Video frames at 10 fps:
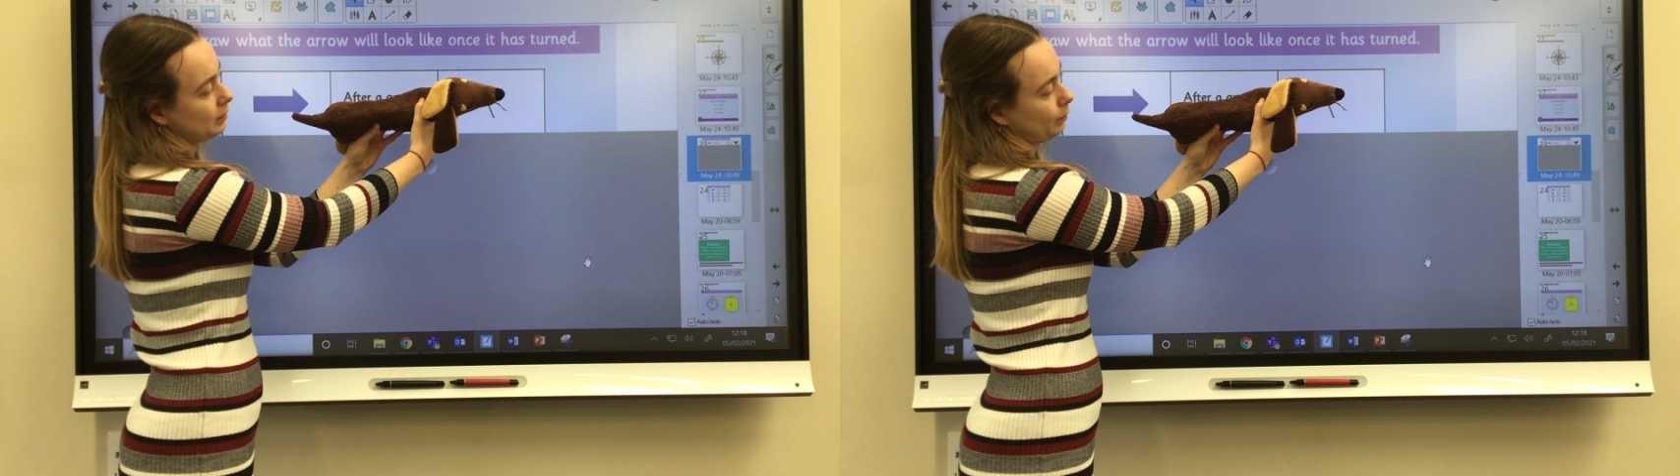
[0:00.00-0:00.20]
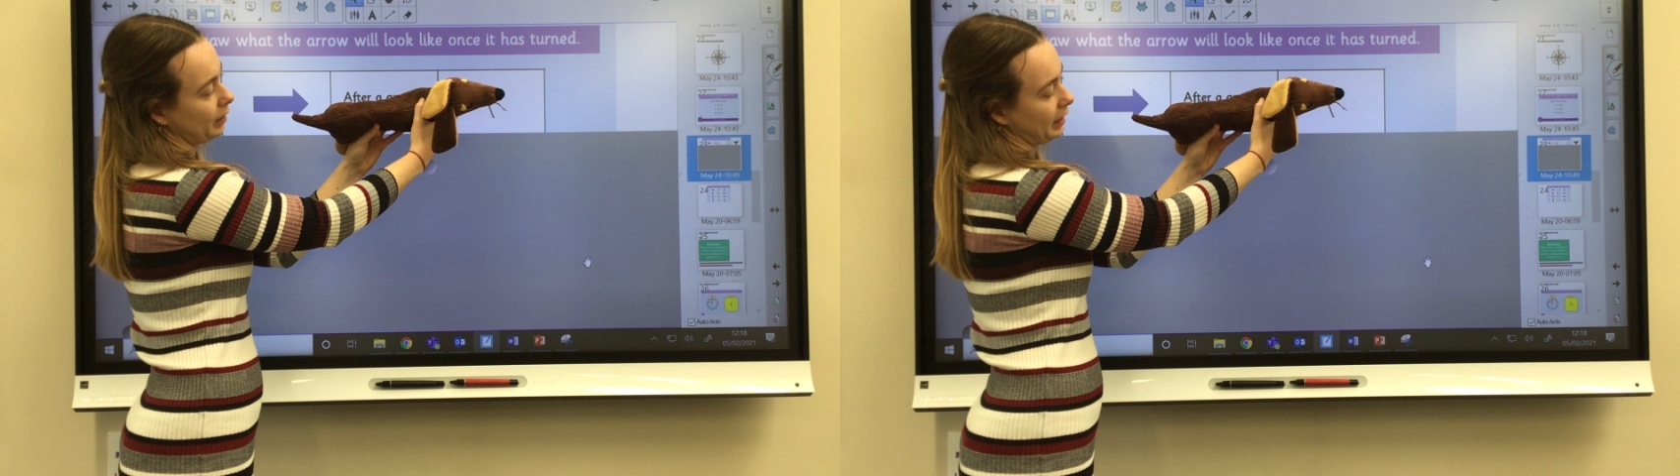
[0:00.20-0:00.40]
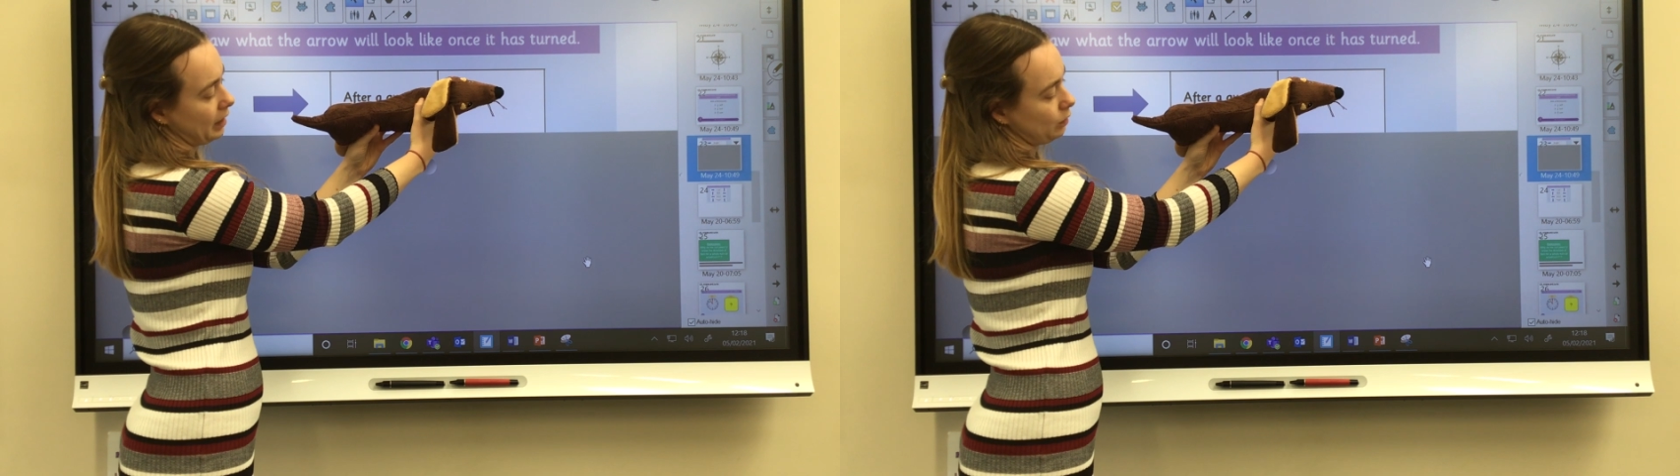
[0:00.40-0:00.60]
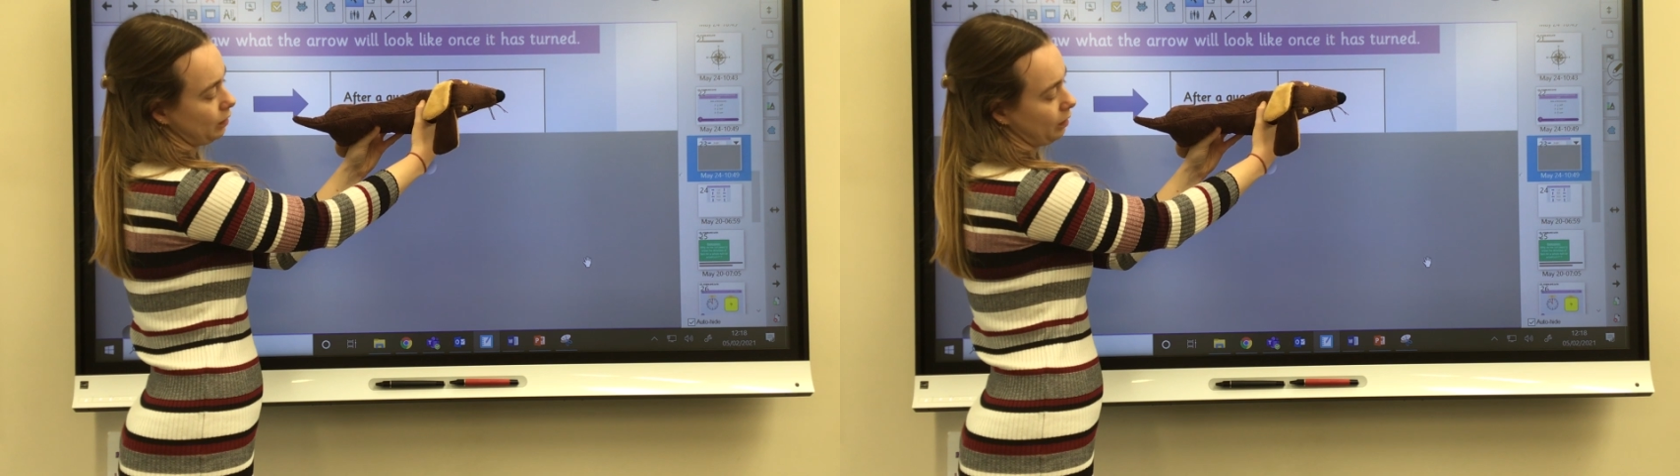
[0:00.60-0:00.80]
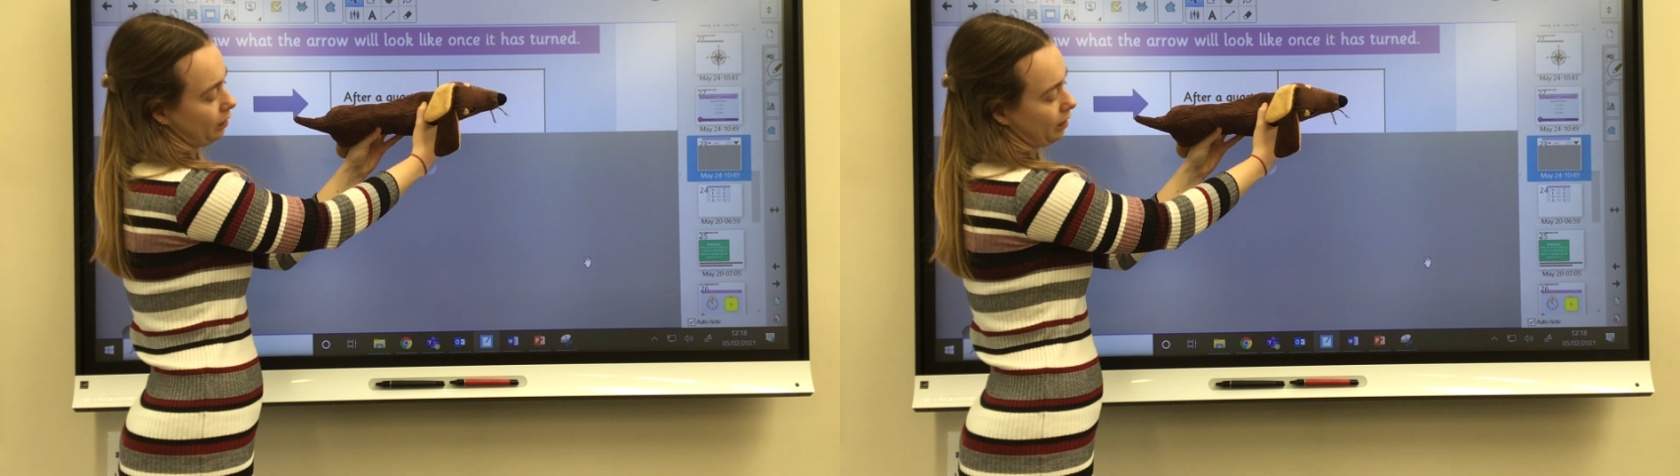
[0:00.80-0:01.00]
when I get
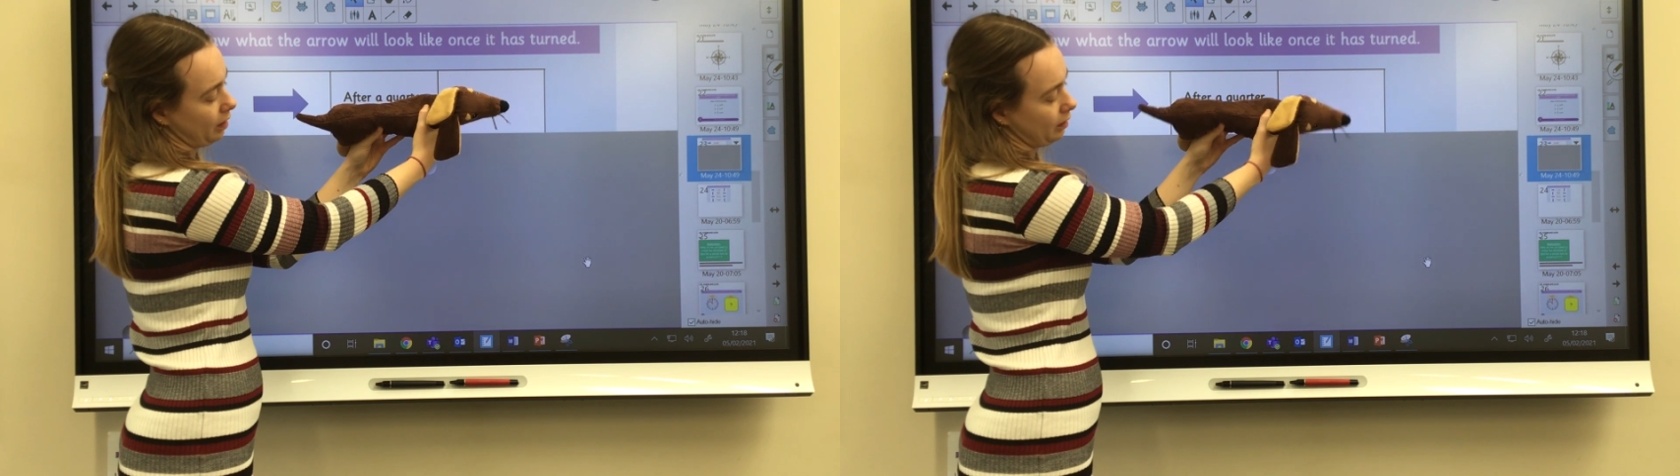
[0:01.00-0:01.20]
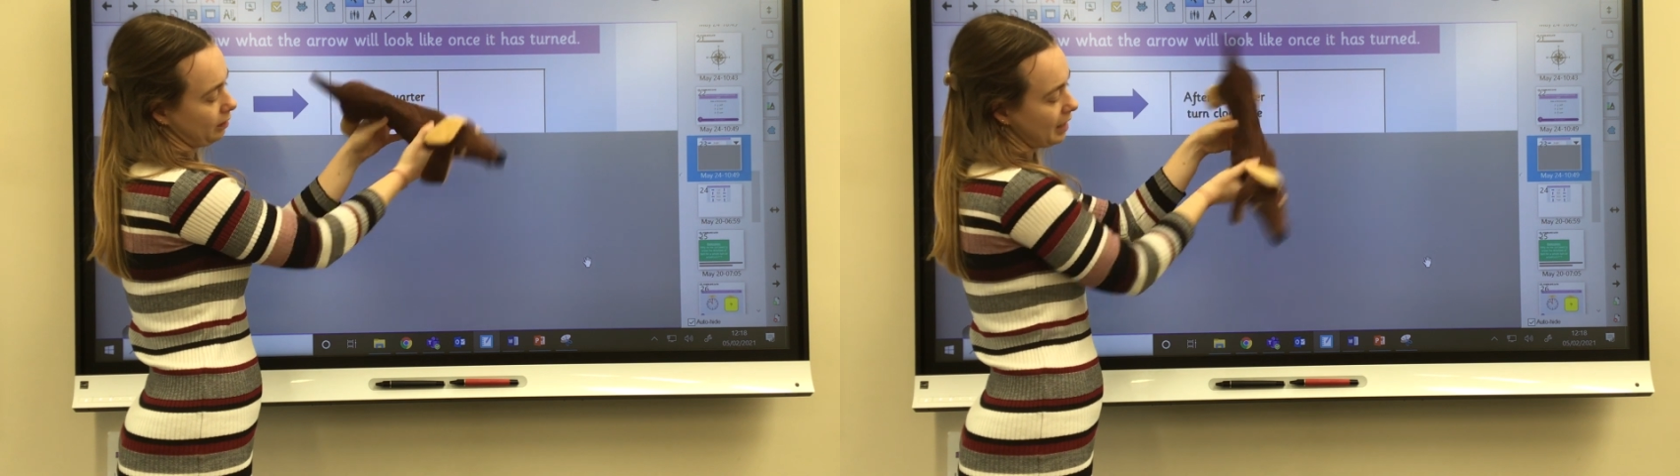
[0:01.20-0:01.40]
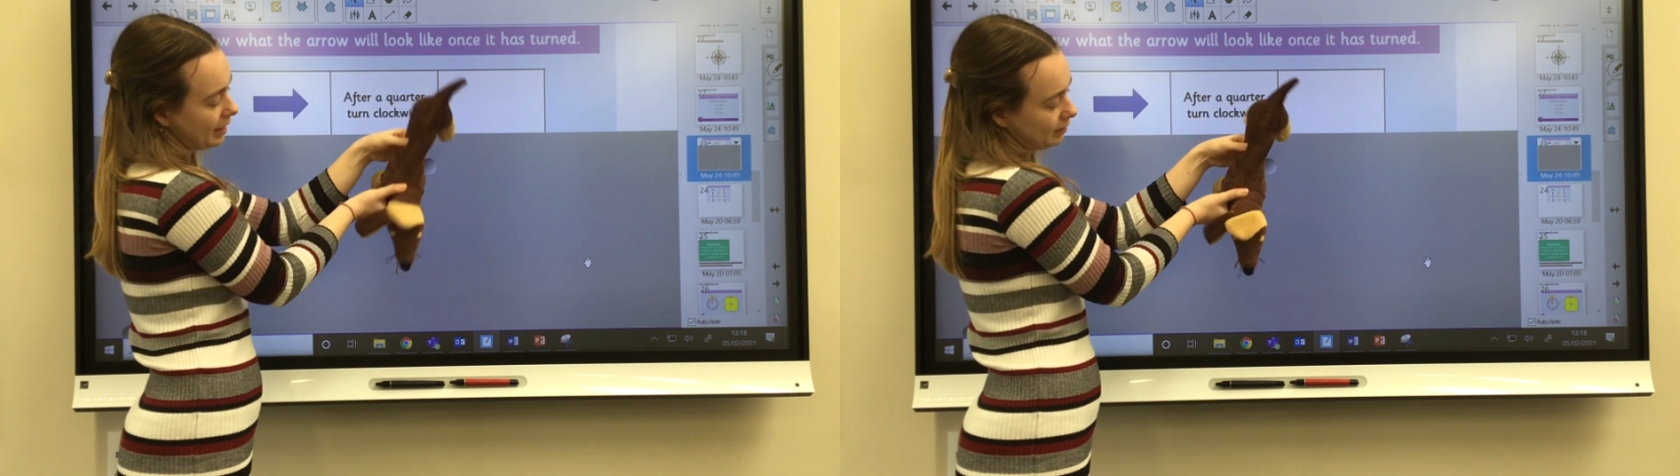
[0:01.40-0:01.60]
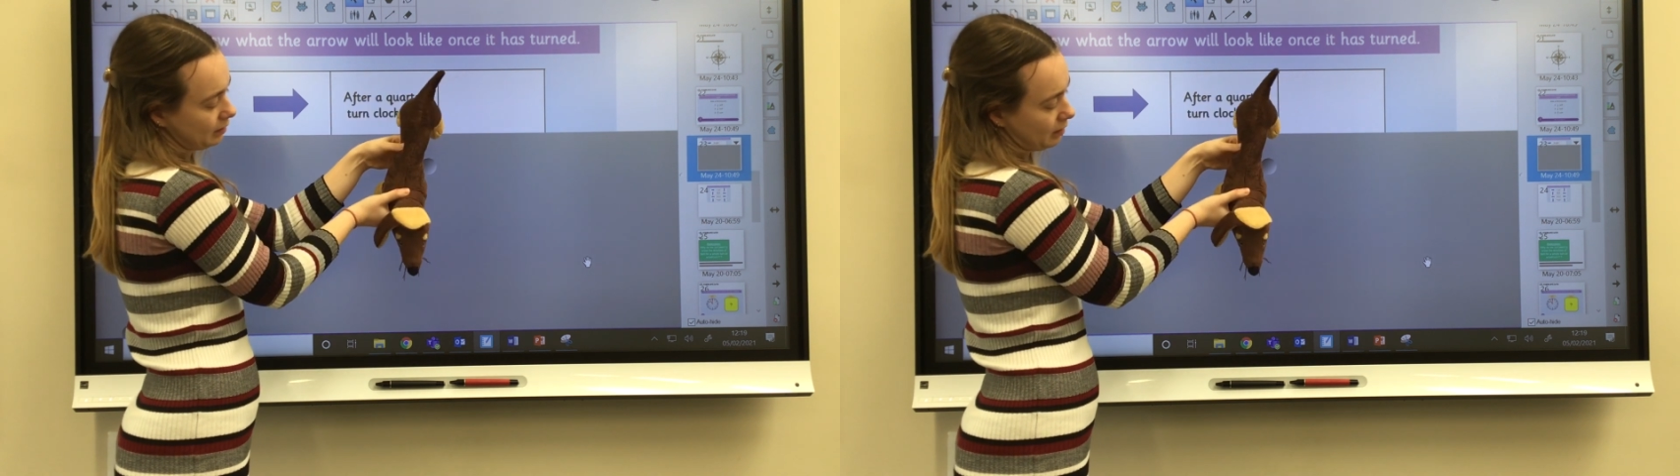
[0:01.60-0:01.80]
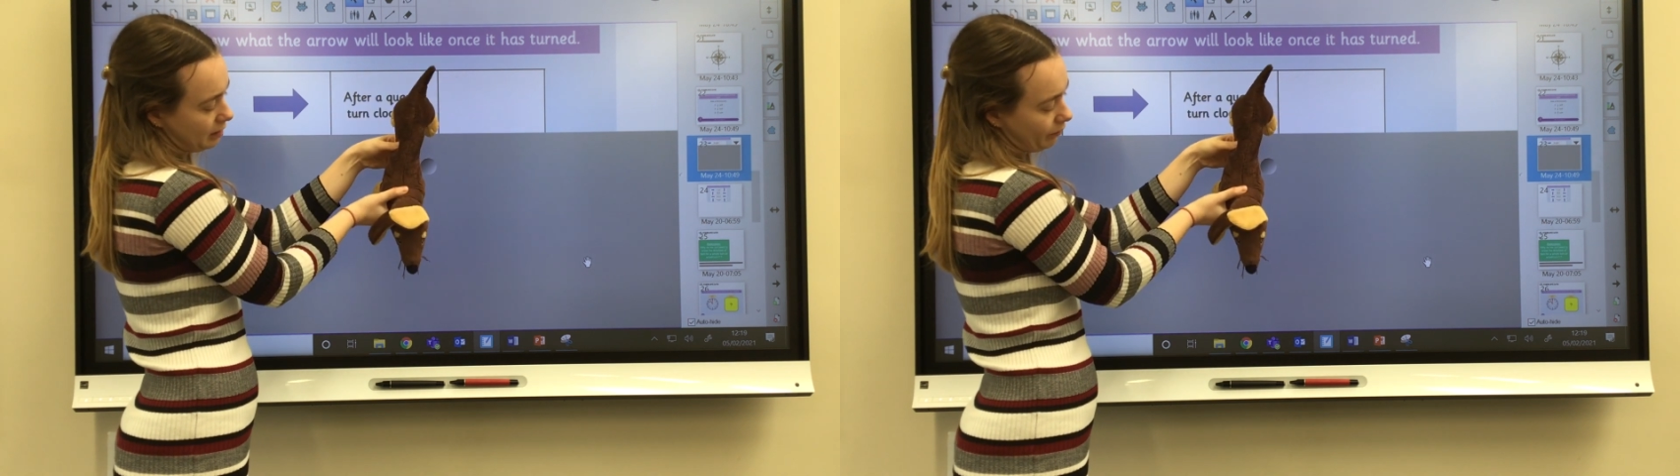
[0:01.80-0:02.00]
to the next
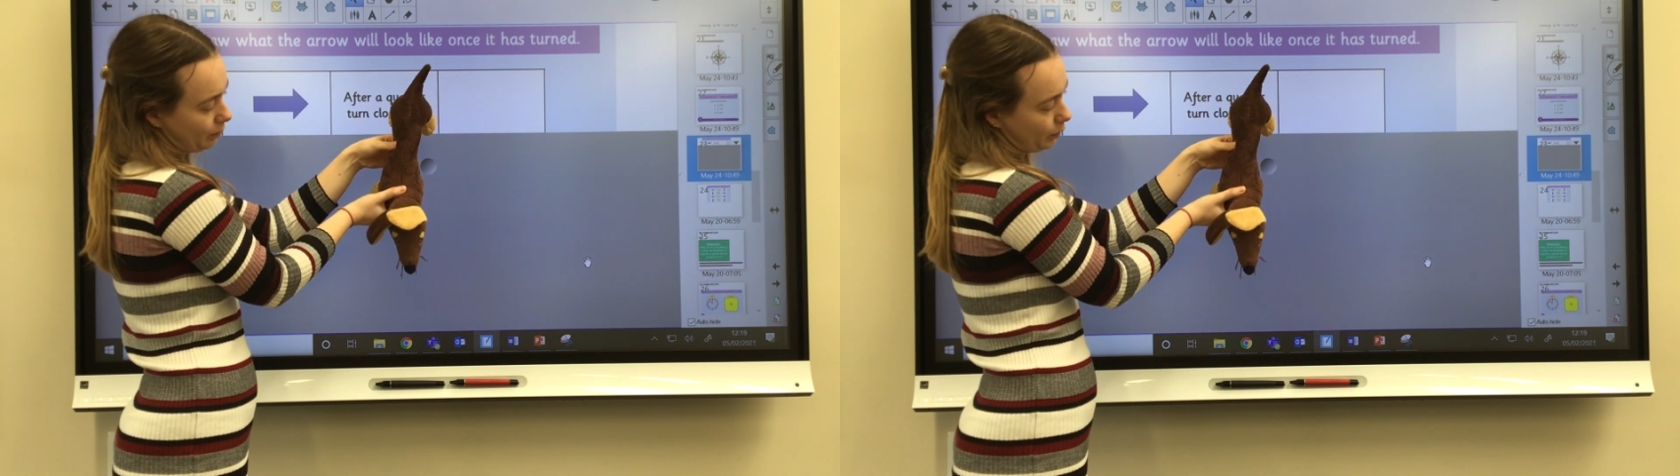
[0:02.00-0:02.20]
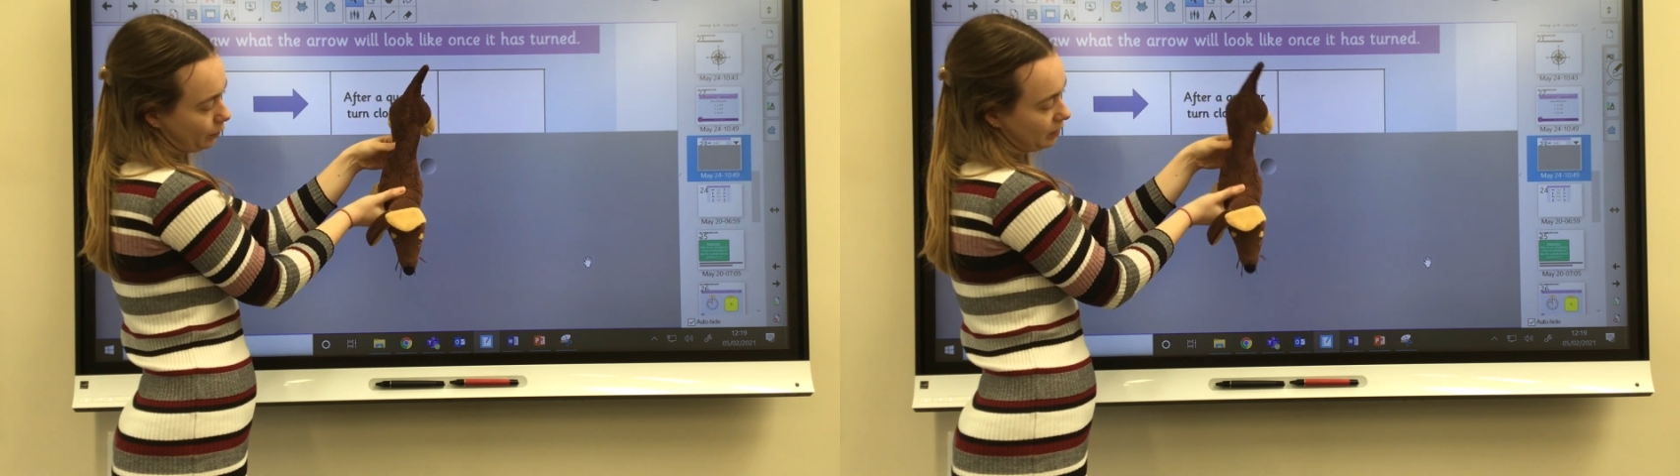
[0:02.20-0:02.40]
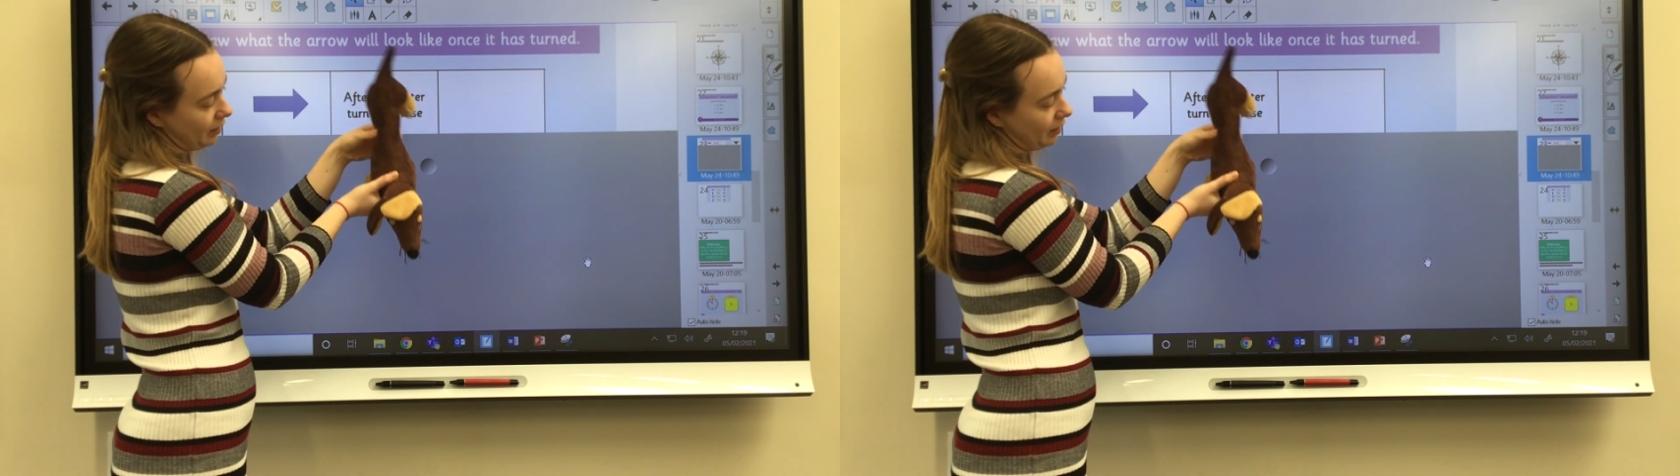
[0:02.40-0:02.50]
side of the board,